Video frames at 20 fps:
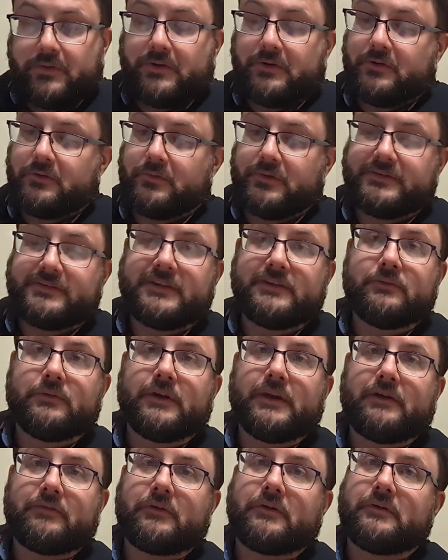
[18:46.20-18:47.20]
receive
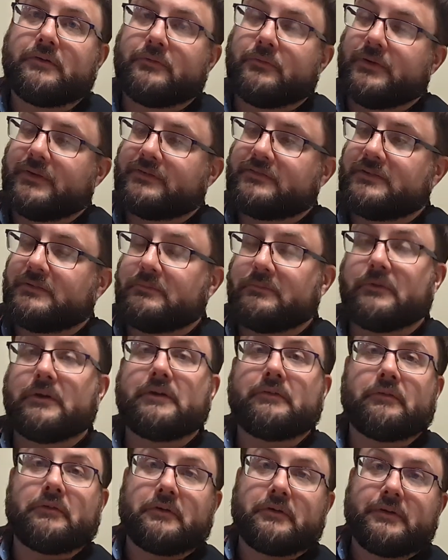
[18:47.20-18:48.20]
whatever wisdom,
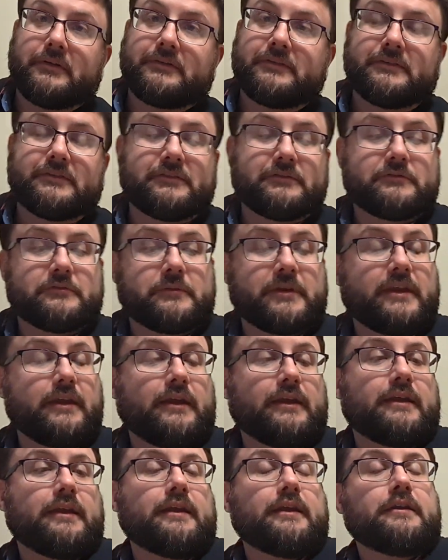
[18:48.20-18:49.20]
whatever criticisms I
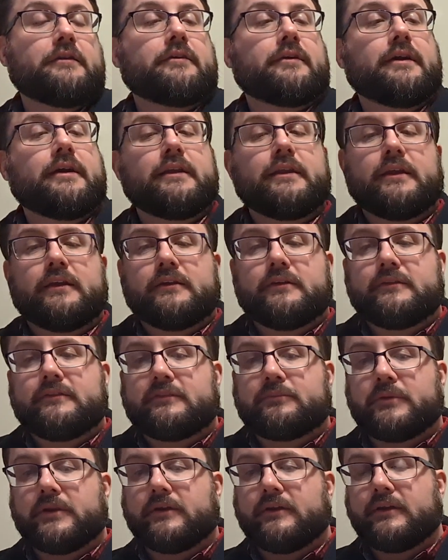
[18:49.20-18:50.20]
can, right, in good
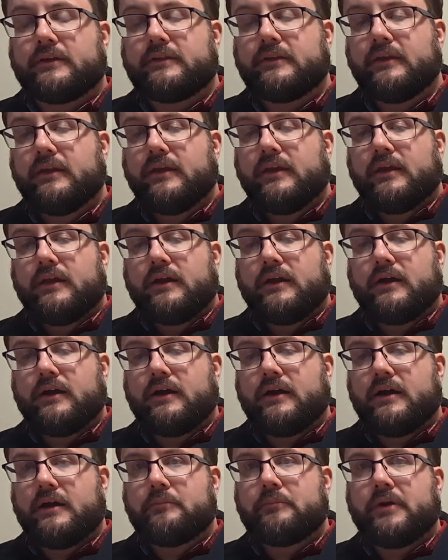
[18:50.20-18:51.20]
spirit.
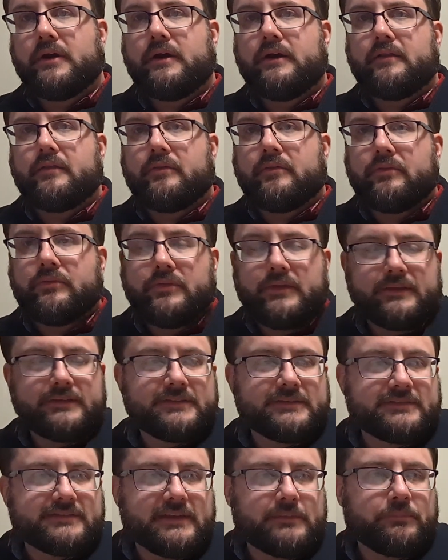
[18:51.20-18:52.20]
But this
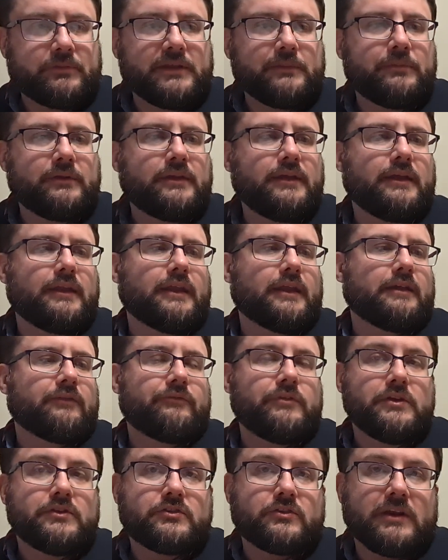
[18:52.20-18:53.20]
is simply a beginning.
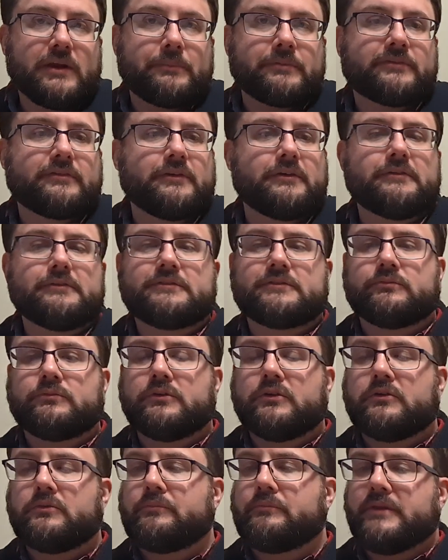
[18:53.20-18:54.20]
Future episodes
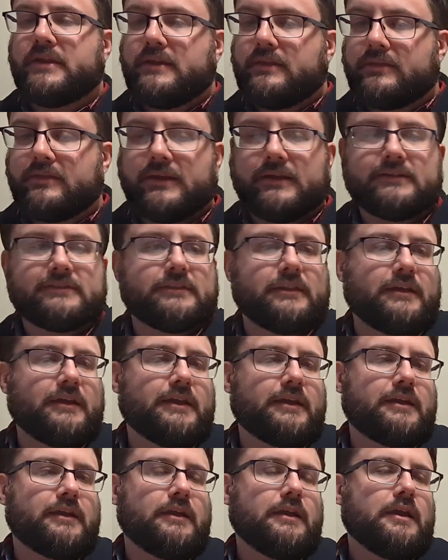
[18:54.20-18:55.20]
will be things
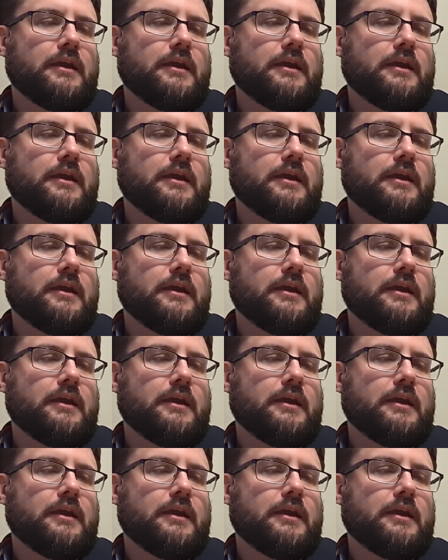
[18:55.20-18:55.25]
like